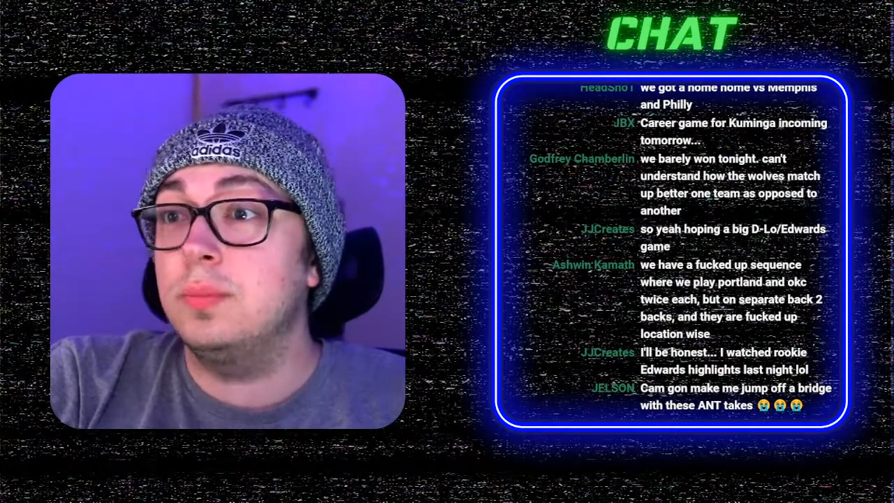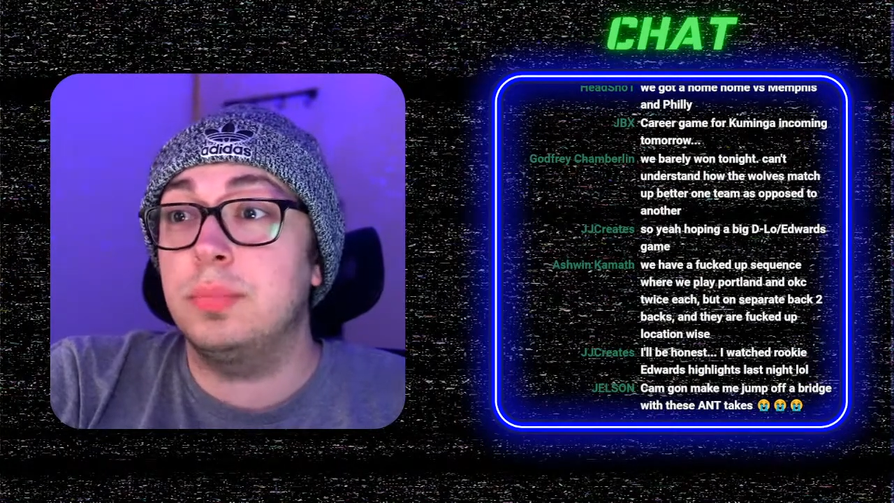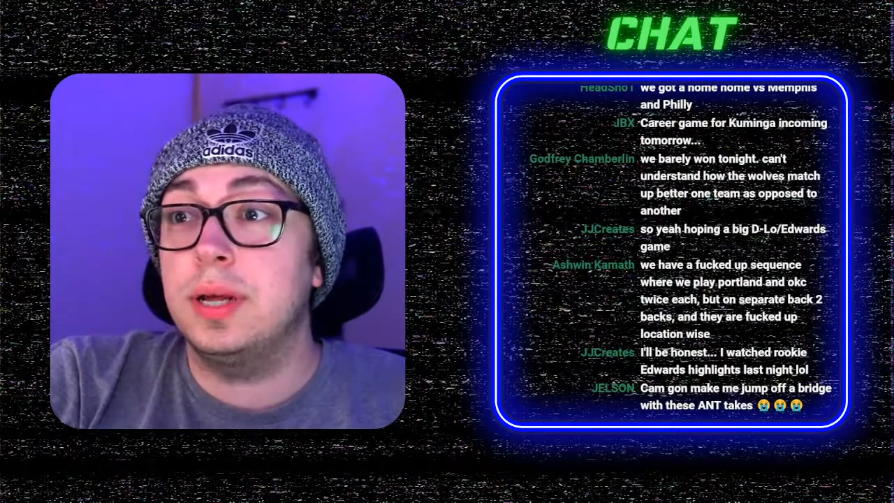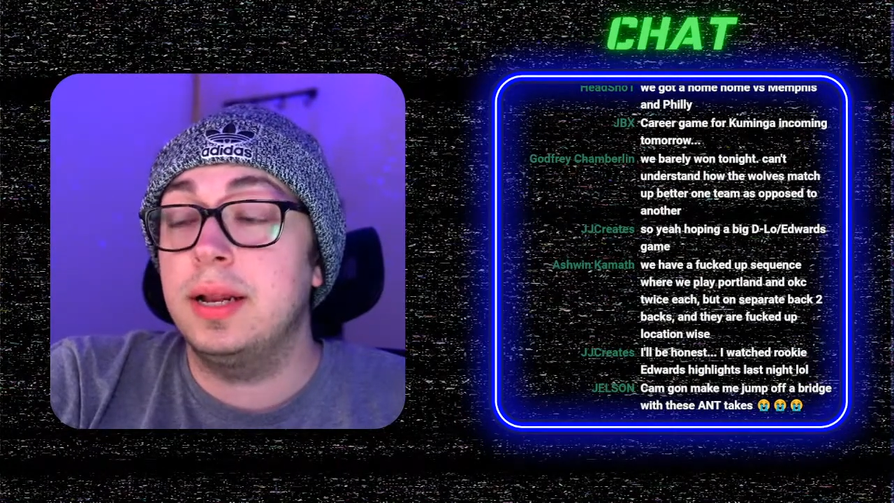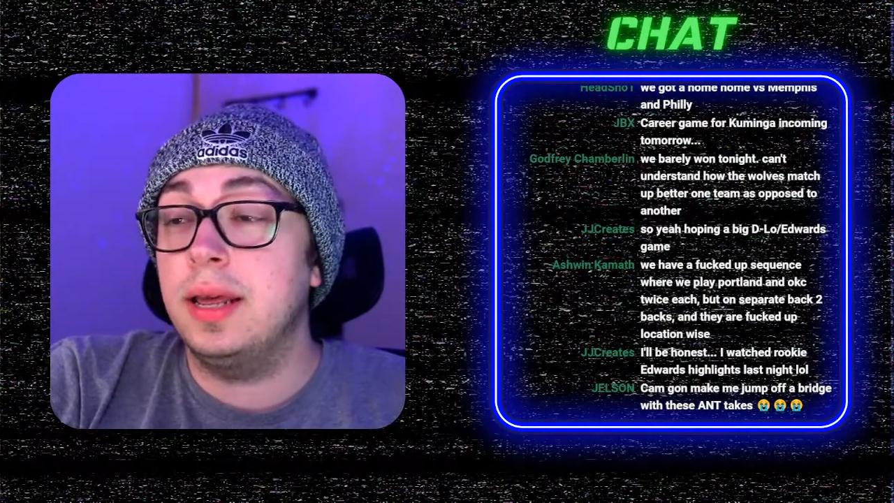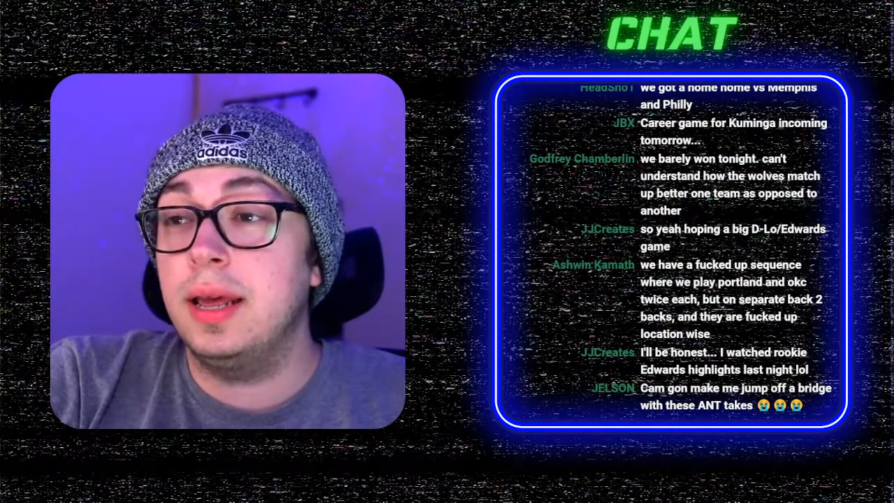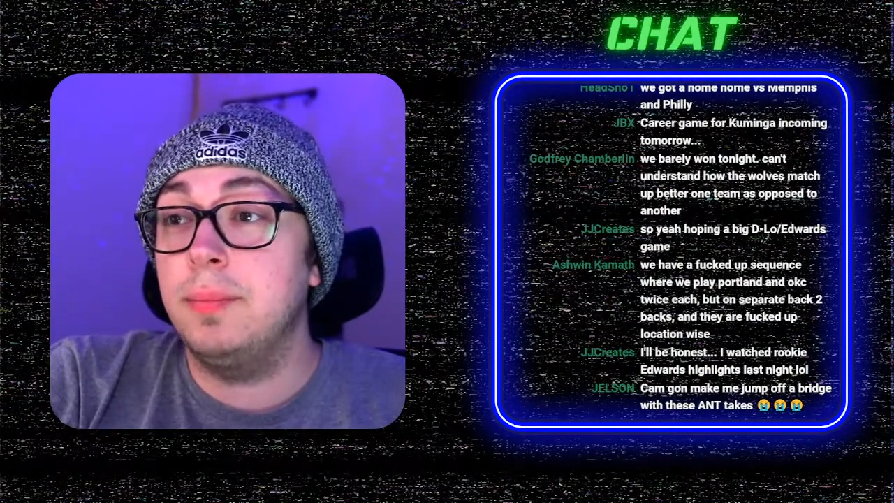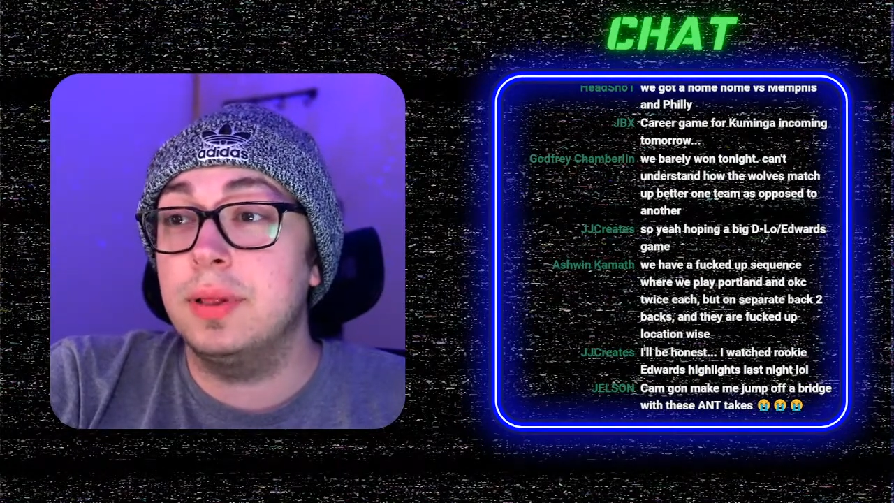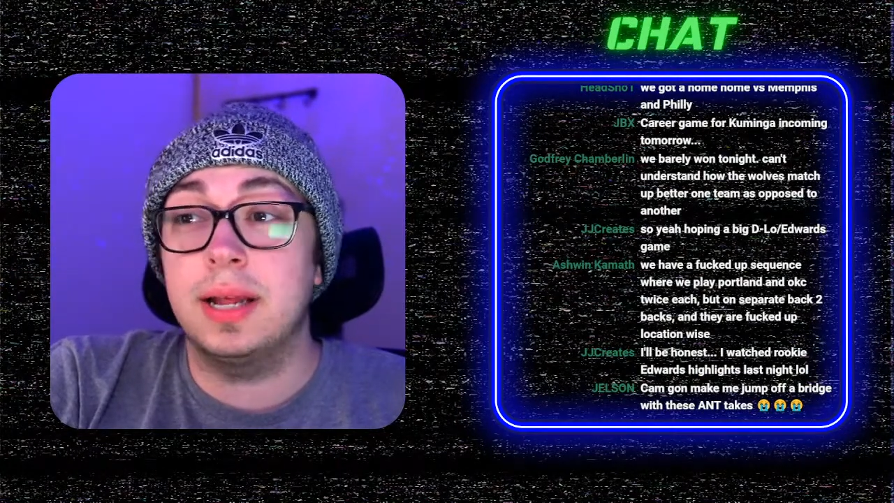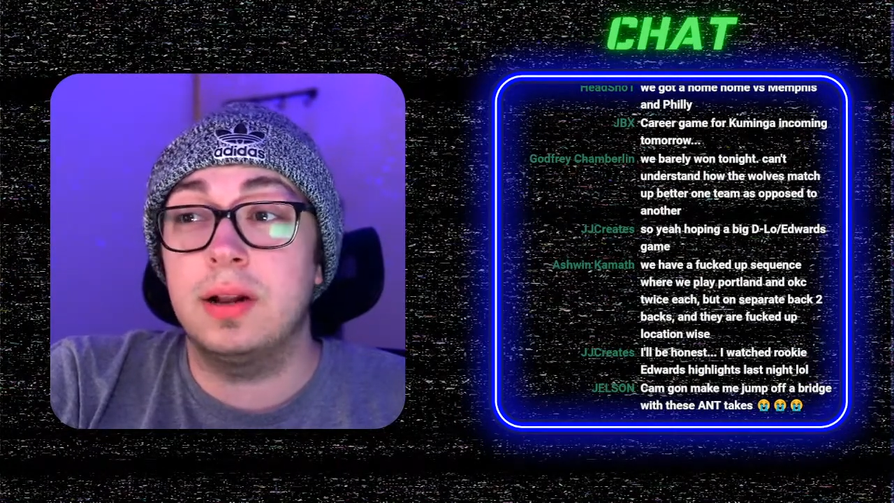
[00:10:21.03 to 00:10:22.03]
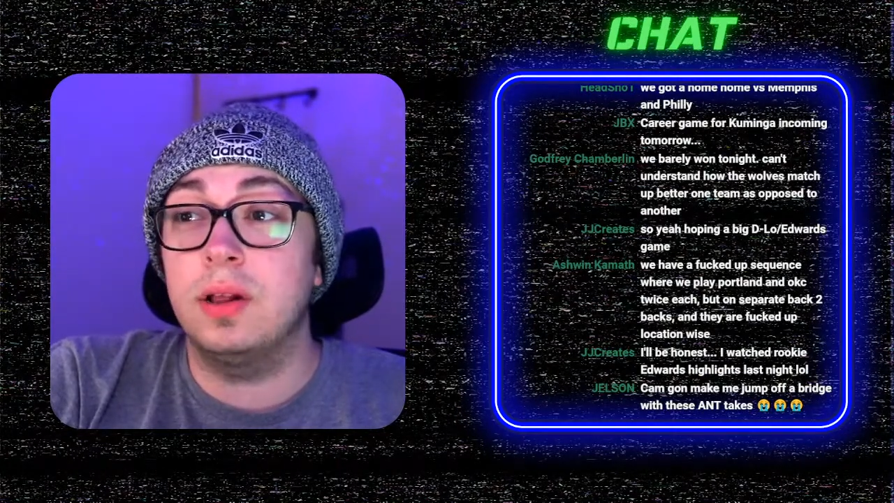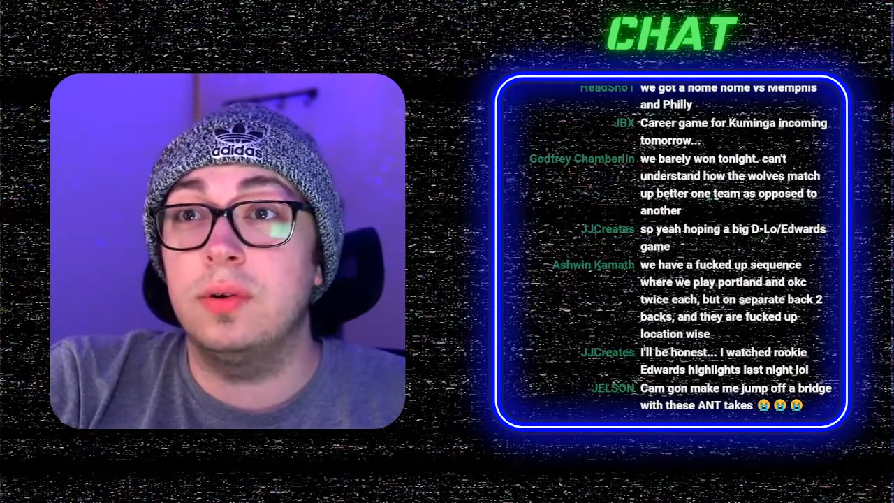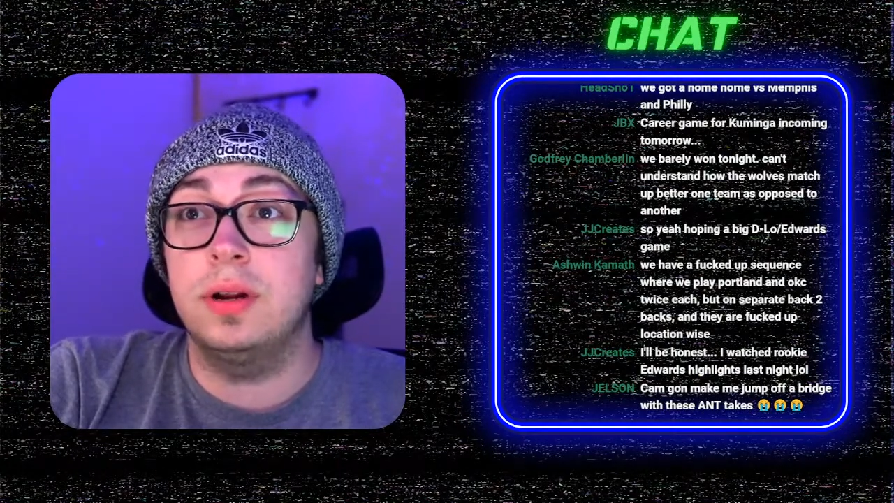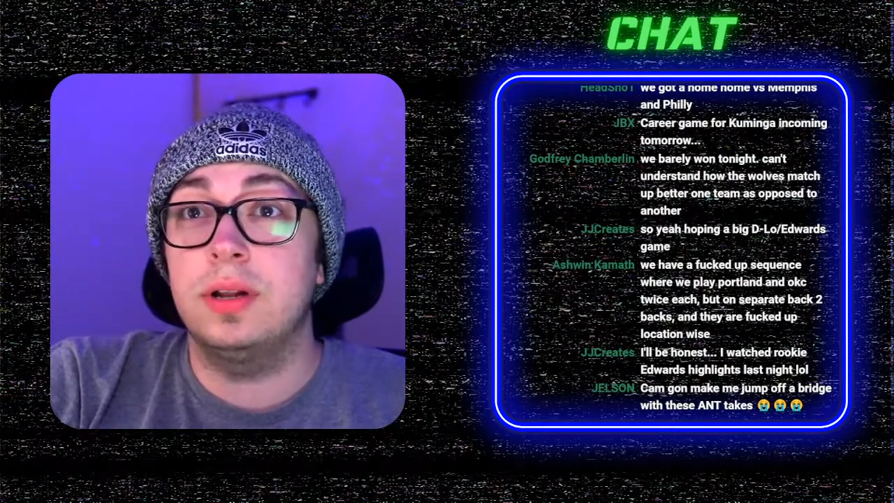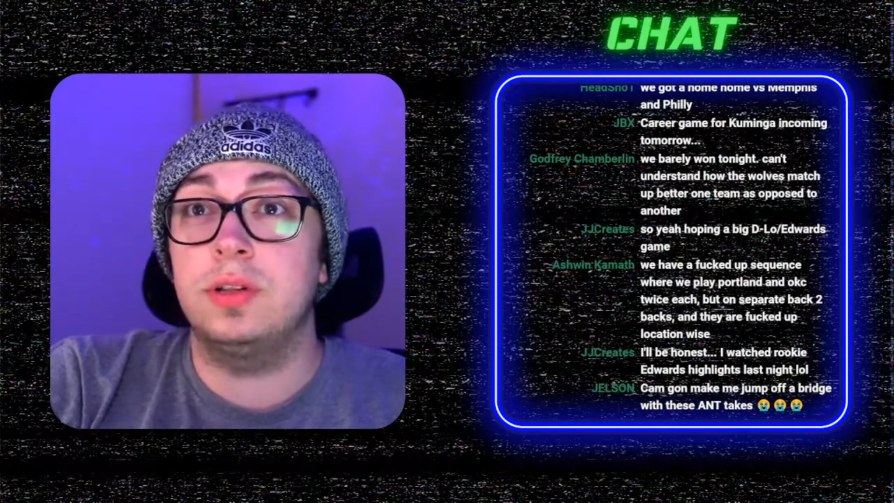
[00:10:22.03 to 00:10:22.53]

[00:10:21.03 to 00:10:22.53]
play-in game, let alone